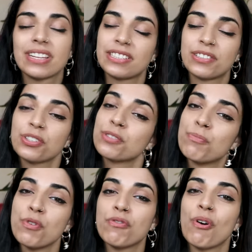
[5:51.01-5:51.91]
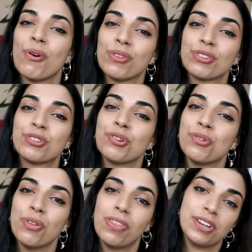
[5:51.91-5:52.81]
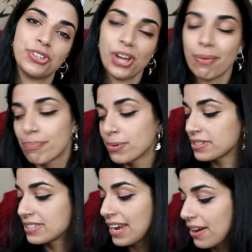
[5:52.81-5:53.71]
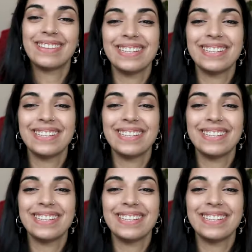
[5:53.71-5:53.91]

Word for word: Let's just move on to the jumpers now.